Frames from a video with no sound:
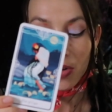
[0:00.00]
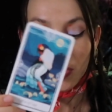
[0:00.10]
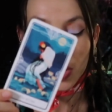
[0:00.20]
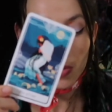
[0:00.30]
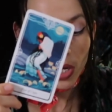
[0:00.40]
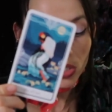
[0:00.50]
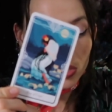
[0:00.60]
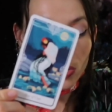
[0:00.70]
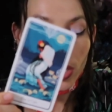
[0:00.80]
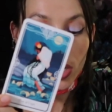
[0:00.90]
it really
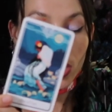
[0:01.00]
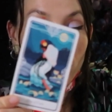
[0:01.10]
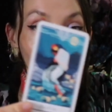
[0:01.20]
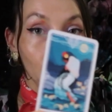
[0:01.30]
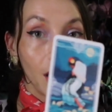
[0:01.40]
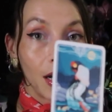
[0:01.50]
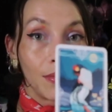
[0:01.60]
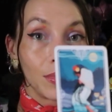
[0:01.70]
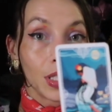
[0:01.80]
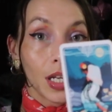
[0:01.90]
makes you like a good
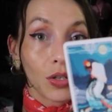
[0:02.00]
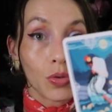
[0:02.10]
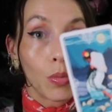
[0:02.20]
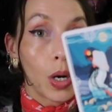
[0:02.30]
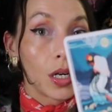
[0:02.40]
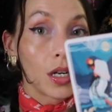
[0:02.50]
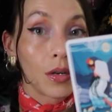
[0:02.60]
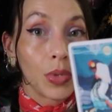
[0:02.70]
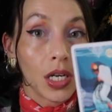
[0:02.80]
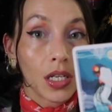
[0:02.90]
um, sexual
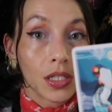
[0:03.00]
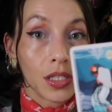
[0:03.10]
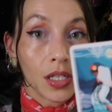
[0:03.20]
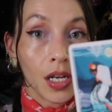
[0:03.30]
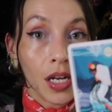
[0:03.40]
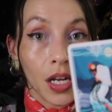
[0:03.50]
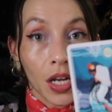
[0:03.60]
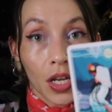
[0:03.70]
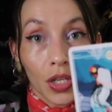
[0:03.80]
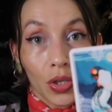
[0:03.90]
partner, because
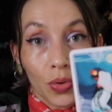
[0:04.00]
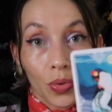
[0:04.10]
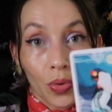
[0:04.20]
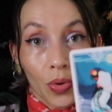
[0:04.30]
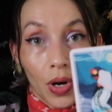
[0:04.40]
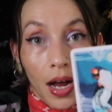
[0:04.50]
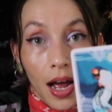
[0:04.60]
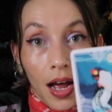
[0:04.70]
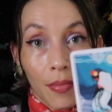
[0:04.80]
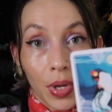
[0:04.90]
you
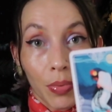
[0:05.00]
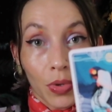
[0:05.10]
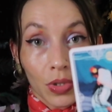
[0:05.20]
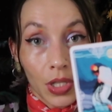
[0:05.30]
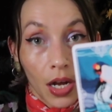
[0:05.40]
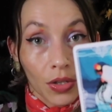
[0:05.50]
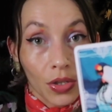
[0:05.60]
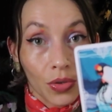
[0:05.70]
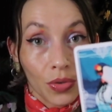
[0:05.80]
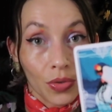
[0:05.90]
people tell
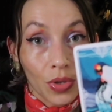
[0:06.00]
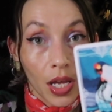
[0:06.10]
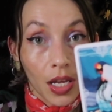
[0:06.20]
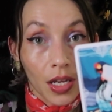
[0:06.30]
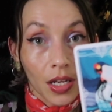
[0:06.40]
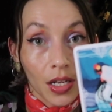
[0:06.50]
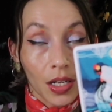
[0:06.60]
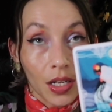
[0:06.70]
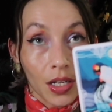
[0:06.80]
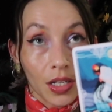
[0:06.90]
you like
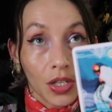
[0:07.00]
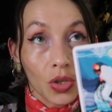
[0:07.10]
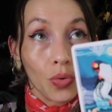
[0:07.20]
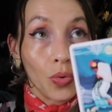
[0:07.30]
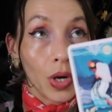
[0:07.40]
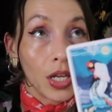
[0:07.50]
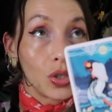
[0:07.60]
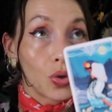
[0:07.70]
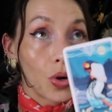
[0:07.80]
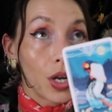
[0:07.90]
you
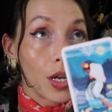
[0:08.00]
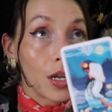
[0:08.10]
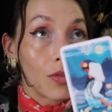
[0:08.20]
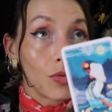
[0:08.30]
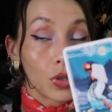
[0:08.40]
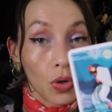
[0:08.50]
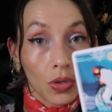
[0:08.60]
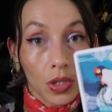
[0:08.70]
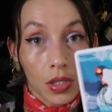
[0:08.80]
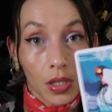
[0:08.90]
enjoy
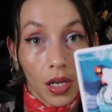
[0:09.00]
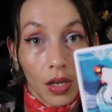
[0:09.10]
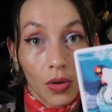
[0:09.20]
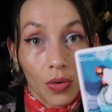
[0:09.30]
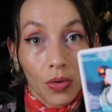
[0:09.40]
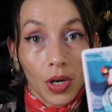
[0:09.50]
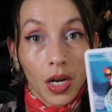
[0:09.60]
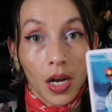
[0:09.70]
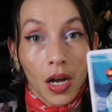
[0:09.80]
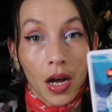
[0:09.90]
results, like you
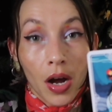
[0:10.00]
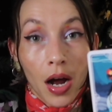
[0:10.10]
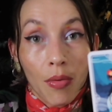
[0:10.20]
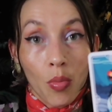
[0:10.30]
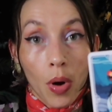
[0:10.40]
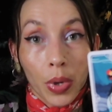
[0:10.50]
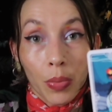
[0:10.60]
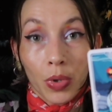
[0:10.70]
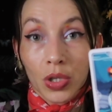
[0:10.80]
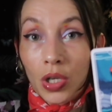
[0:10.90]
um, want
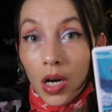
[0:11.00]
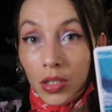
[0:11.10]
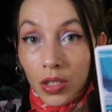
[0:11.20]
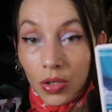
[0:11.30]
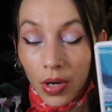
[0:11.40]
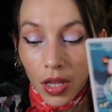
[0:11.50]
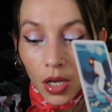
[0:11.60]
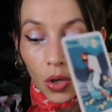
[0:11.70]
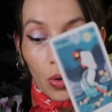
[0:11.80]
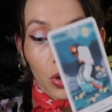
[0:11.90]
people to talk to you. I
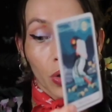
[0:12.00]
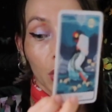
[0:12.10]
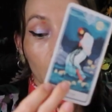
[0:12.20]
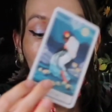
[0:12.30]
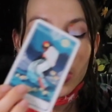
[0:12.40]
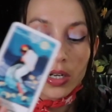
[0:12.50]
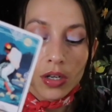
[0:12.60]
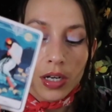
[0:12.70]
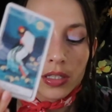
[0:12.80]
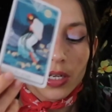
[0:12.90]
think you enjoy talking
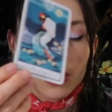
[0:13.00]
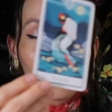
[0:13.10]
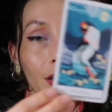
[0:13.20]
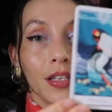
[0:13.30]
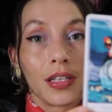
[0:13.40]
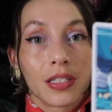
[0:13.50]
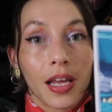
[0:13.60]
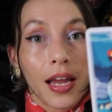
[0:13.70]
during sex, or at least